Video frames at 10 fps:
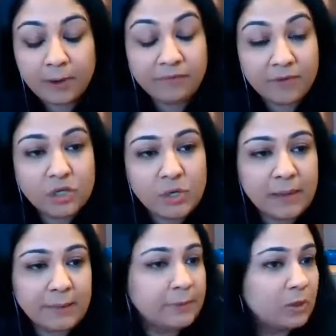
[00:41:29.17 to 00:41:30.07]
I've read your
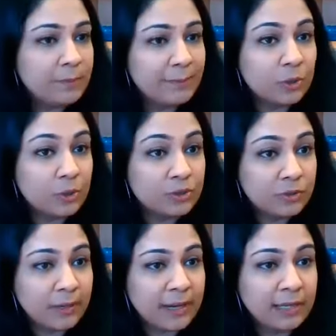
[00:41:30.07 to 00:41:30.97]
paper. Your paper looks
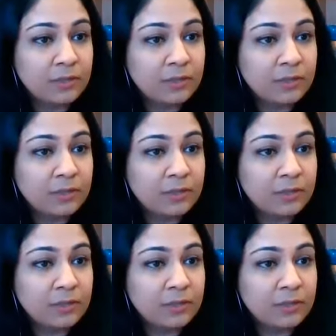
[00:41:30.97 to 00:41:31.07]
great.